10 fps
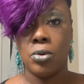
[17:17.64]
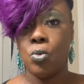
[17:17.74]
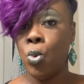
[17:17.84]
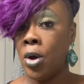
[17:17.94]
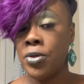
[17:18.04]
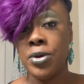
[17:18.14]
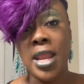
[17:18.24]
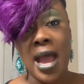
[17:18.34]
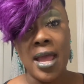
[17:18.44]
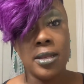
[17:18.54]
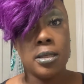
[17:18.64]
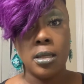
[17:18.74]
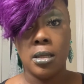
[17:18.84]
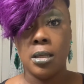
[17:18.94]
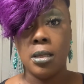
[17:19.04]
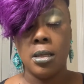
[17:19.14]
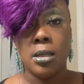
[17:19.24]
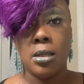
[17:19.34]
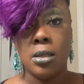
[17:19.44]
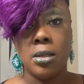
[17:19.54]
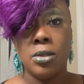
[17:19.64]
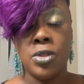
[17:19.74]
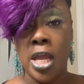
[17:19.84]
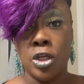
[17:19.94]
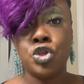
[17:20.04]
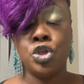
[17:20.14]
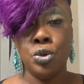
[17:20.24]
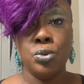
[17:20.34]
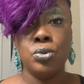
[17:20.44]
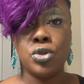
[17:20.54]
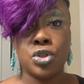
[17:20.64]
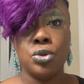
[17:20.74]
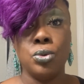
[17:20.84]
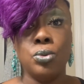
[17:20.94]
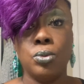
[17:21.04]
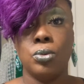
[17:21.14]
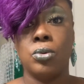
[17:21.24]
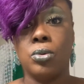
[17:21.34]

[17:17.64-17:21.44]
Whether or not they choose to